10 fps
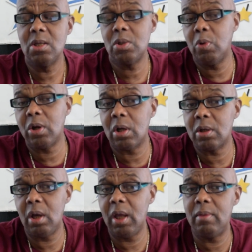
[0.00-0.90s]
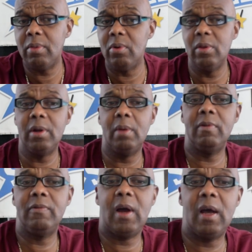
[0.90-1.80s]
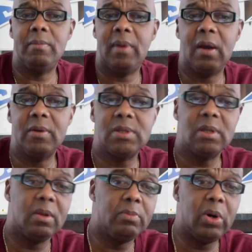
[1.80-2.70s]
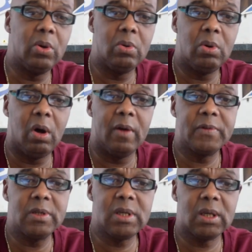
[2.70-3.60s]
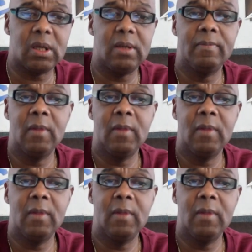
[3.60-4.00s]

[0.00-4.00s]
So we're going to go ahead and throw the number 5, Barristan the Bull, off the ticket.